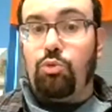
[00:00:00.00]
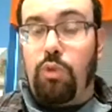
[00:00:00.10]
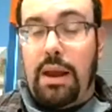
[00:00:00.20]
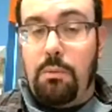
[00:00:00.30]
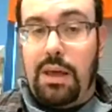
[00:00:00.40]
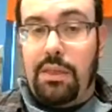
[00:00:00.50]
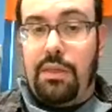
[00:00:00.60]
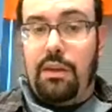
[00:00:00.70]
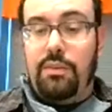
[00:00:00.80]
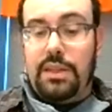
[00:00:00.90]
write
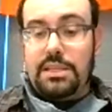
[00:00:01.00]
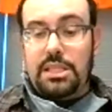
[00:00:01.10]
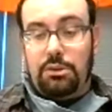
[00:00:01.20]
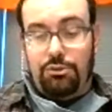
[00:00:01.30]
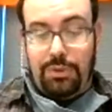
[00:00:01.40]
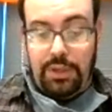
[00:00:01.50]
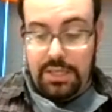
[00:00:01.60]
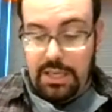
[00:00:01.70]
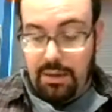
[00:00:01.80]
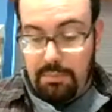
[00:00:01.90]
with. This sounds really
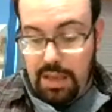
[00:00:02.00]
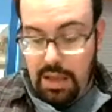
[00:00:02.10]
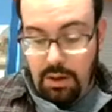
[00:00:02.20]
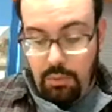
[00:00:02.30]
dumb.